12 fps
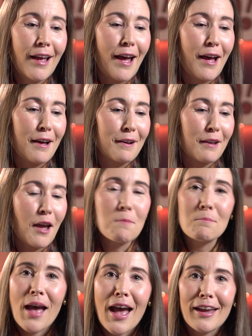Uh,
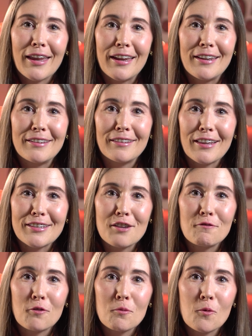come back and
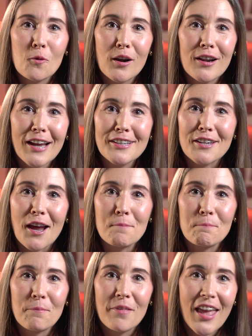listen for more next
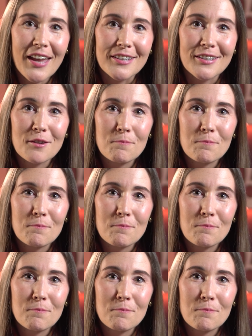time. Thanks.